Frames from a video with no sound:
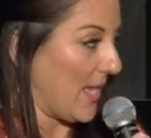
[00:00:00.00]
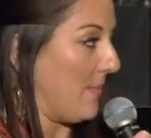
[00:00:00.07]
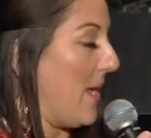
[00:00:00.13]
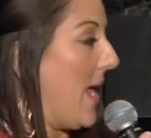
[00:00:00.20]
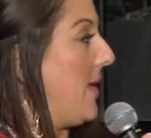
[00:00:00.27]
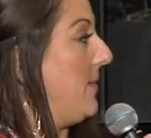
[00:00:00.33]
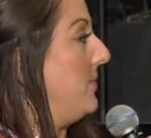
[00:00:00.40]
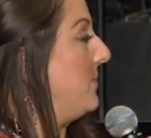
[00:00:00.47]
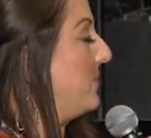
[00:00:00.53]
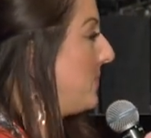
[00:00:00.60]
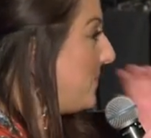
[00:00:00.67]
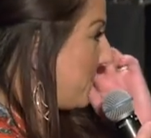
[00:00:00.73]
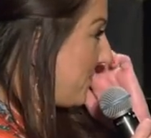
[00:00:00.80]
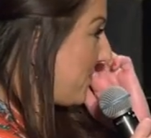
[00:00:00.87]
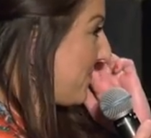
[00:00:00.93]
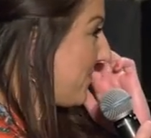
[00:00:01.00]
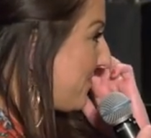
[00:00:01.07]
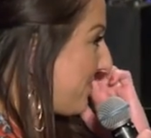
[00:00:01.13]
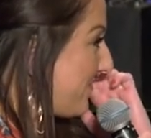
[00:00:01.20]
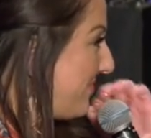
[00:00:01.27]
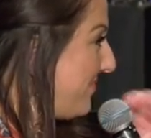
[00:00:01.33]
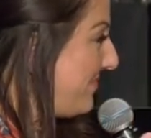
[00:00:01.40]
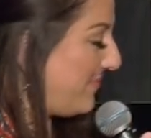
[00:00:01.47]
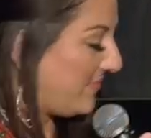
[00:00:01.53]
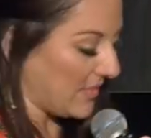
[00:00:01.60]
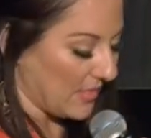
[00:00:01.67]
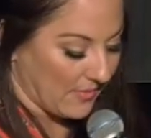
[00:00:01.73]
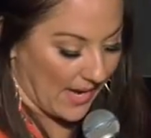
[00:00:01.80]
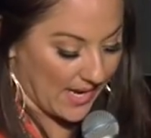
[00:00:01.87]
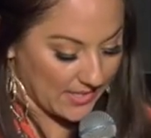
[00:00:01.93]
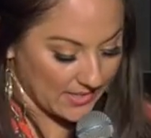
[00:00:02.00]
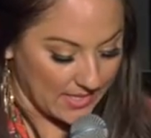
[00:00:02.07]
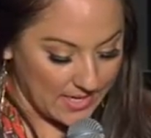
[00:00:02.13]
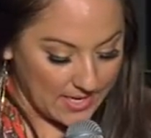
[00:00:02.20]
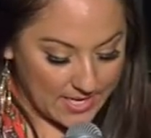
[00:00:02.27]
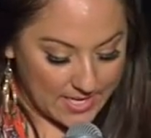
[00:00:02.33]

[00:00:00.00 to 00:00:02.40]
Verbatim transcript: Amen. Right?